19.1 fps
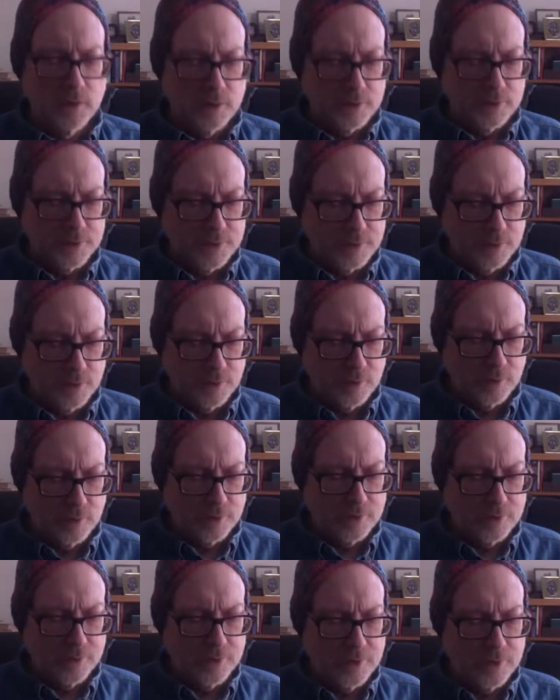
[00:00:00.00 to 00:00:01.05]
So, are
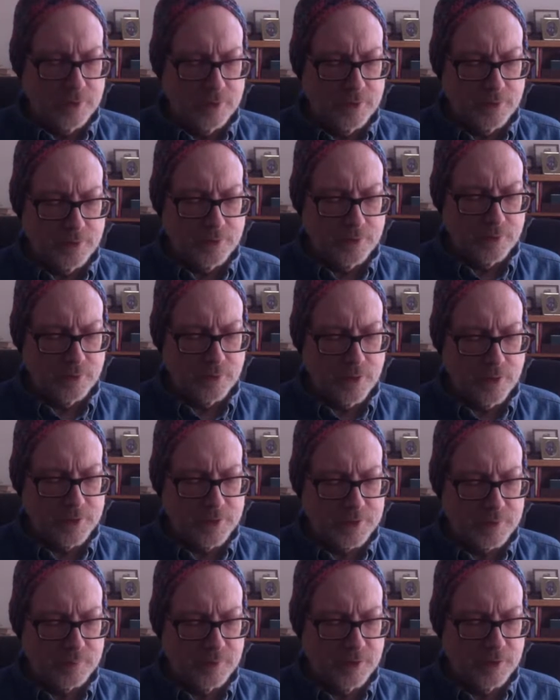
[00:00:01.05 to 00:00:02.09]
there any other
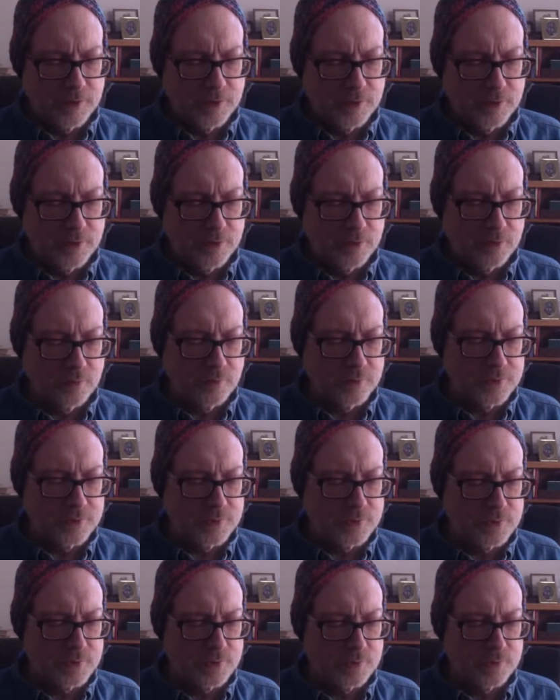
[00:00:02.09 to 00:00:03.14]
Ask Me Anything
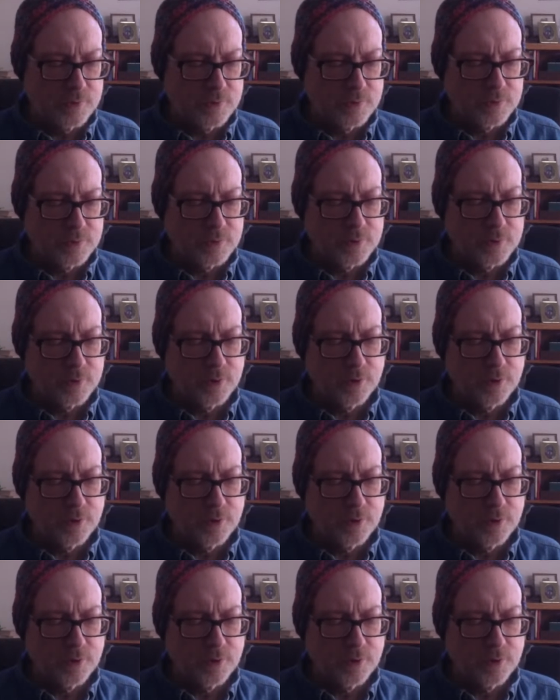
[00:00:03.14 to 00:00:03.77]
questions?